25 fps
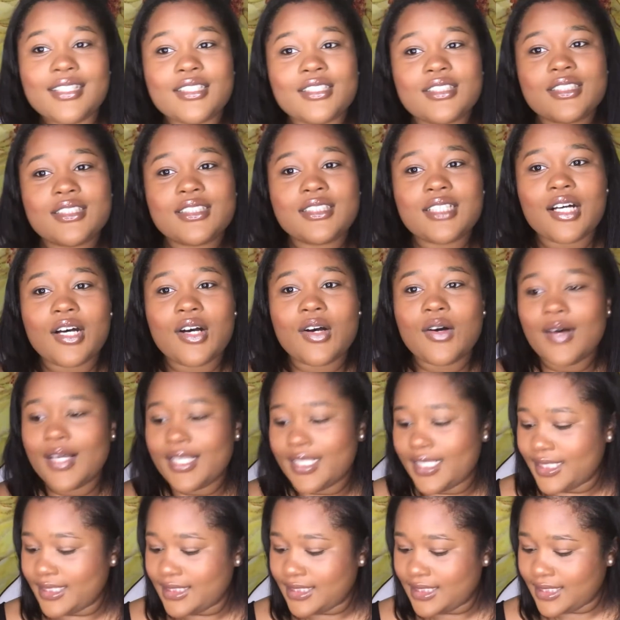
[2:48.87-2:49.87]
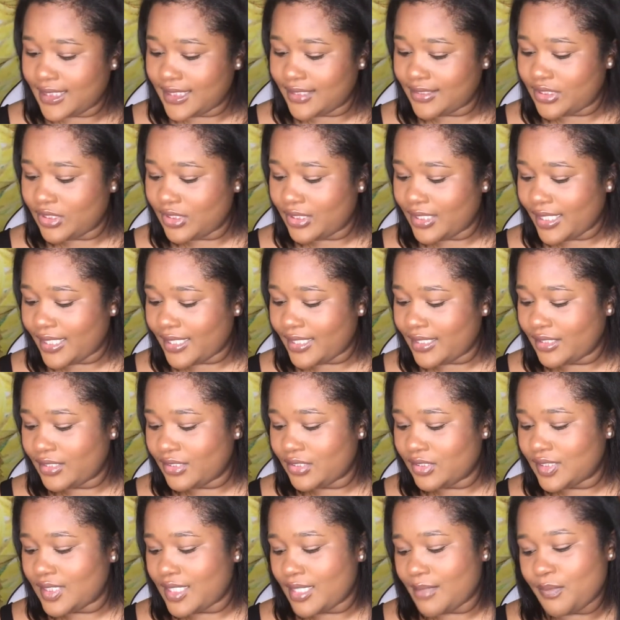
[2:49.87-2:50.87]
So, and then she gives you like a
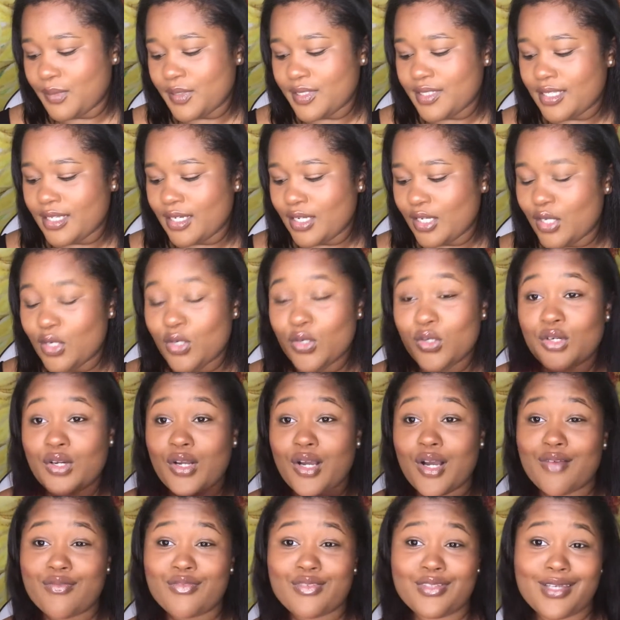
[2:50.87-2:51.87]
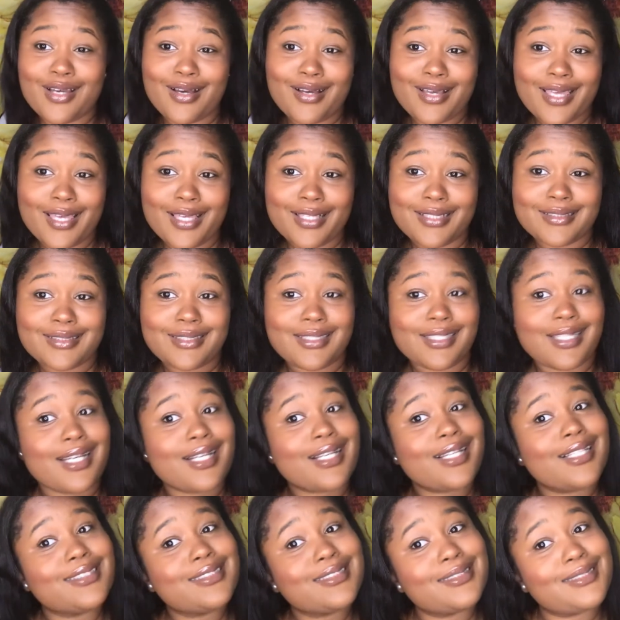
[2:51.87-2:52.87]
little 10% code off. Y'all can't see that
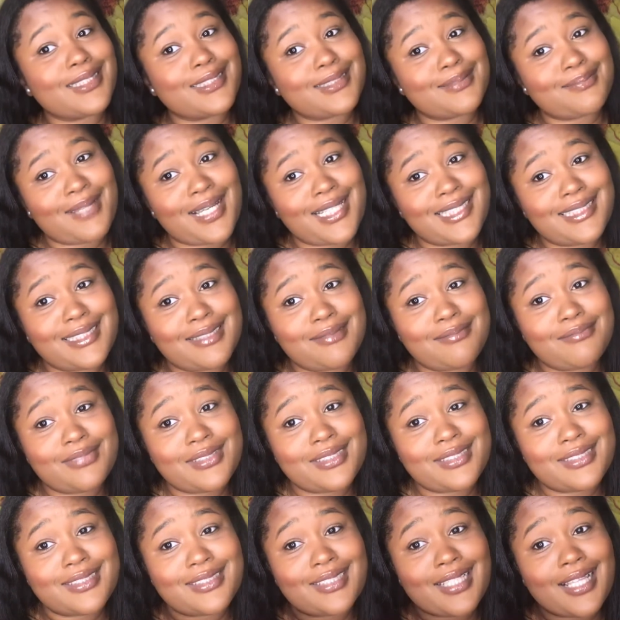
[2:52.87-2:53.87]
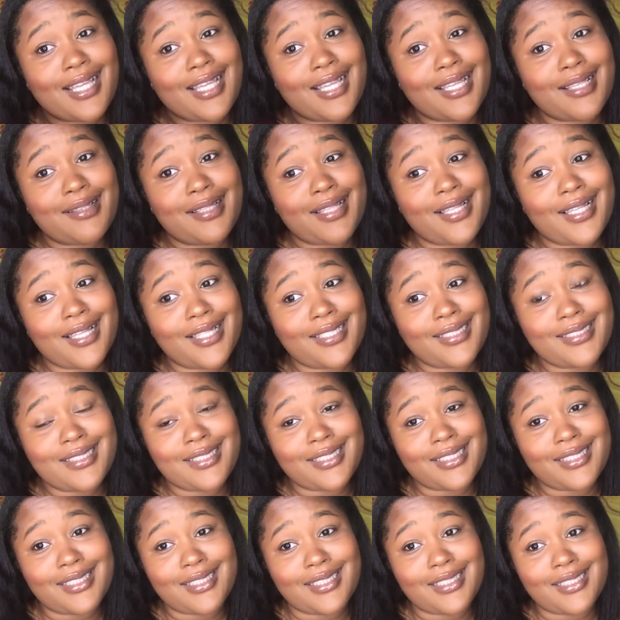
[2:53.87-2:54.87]
because it's my 10%,
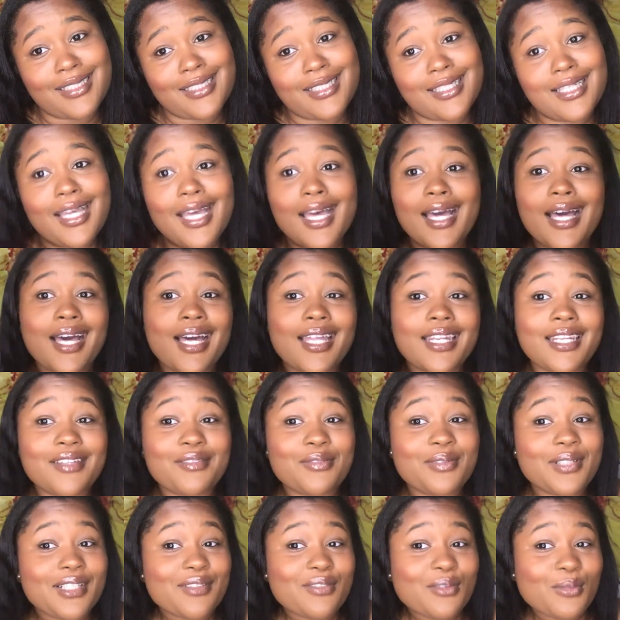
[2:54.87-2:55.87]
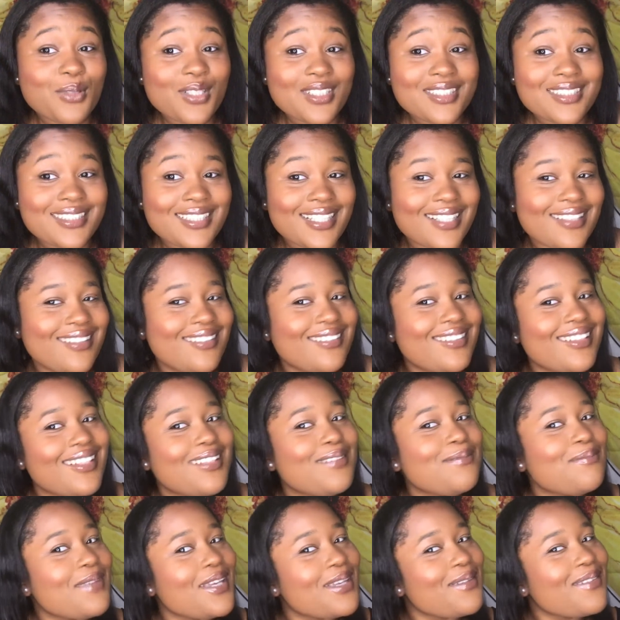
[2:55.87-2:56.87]
honey. And if we ever work together,
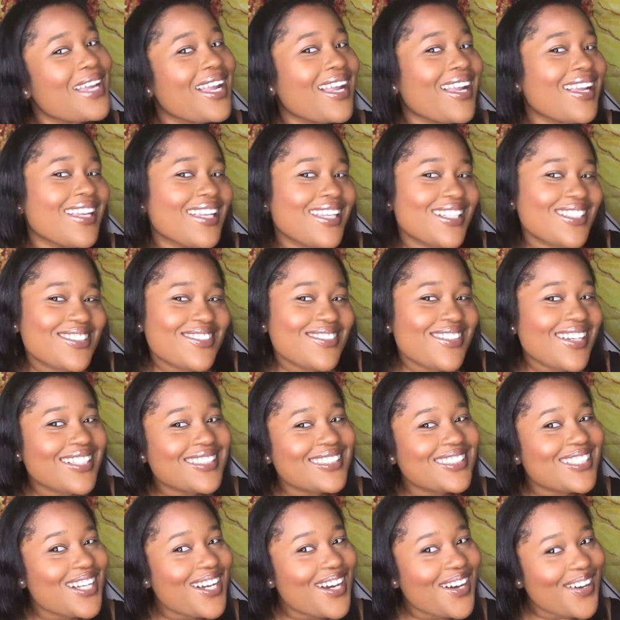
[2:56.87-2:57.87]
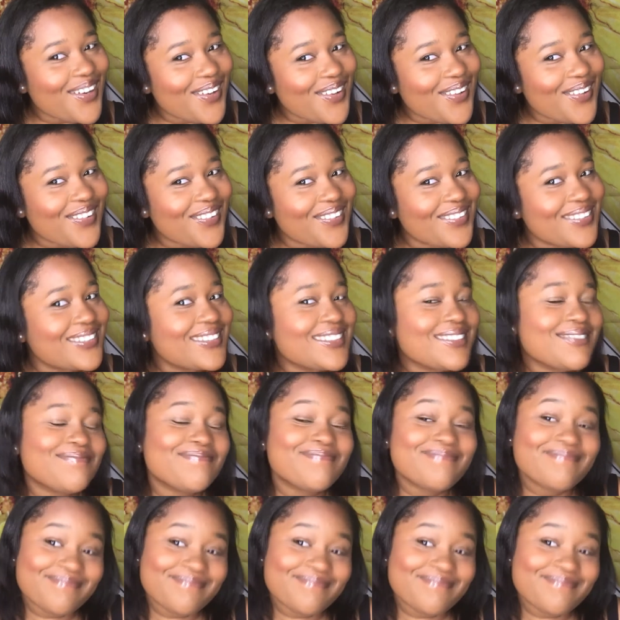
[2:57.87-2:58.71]
then maybe I can get you guys a code.